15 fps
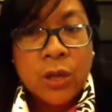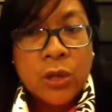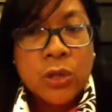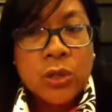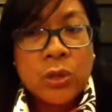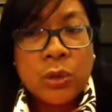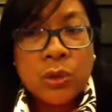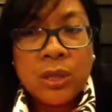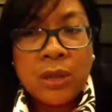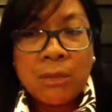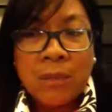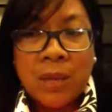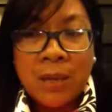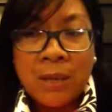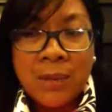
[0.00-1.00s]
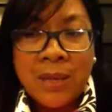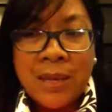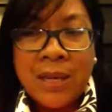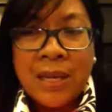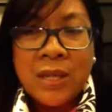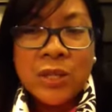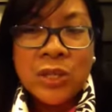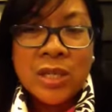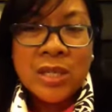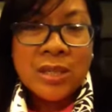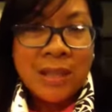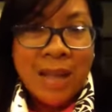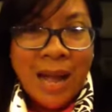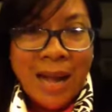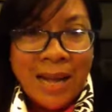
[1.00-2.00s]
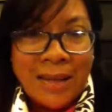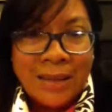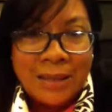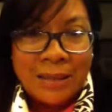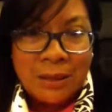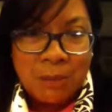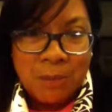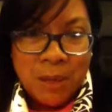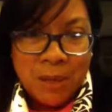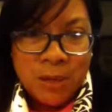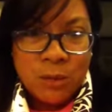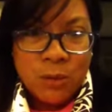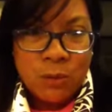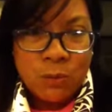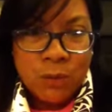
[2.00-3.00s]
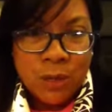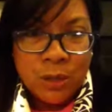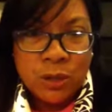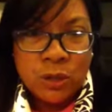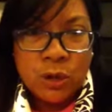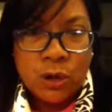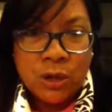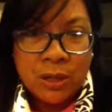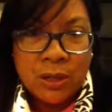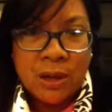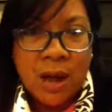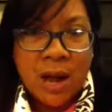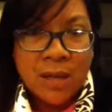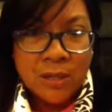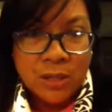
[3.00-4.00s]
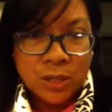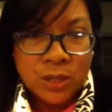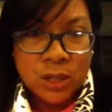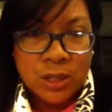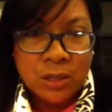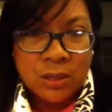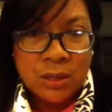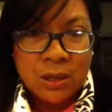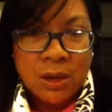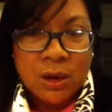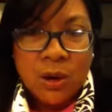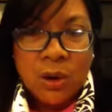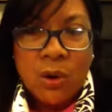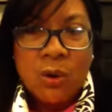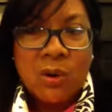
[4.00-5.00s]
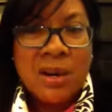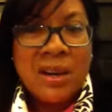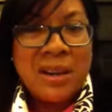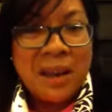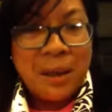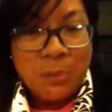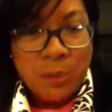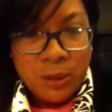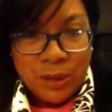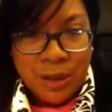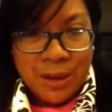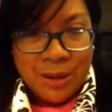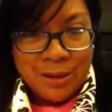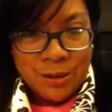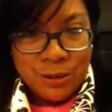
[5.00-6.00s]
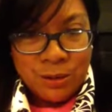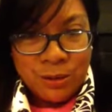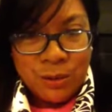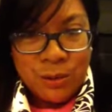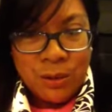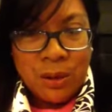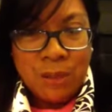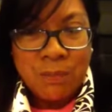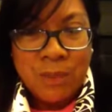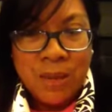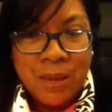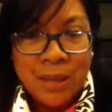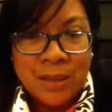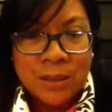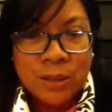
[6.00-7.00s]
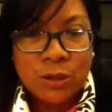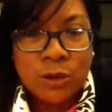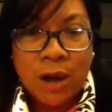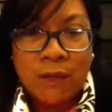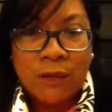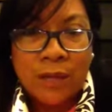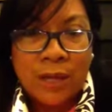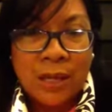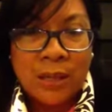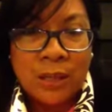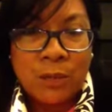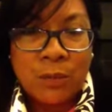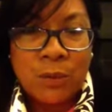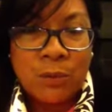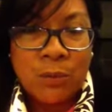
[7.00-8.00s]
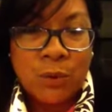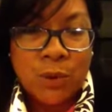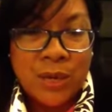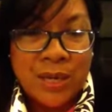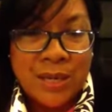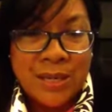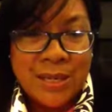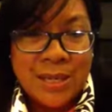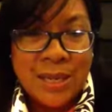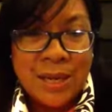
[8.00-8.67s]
so that maybe she's not gonna depend so much on an oxygen or a nebulizer that makes the traveling a little bit more easy.